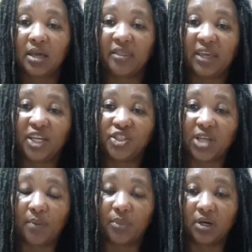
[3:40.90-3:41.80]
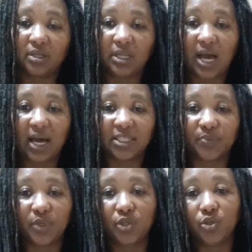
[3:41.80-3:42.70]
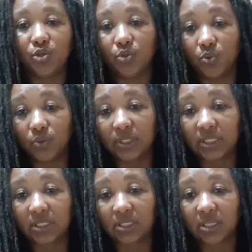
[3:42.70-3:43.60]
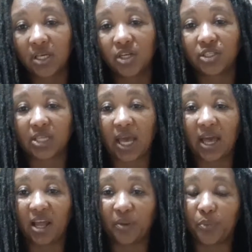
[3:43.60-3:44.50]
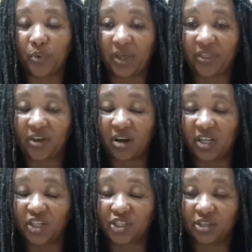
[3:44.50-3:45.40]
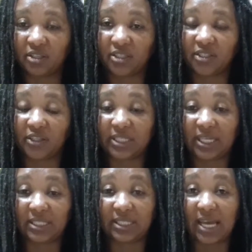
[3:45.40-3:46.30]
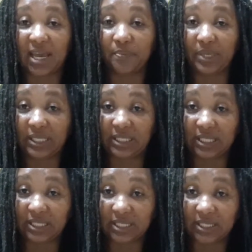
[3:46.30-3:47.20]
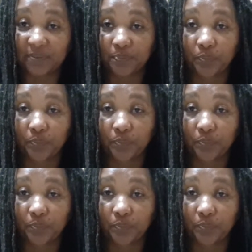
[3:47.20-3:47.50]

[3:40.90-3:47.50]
the Jamun has been used to help with conditions such as diabetes,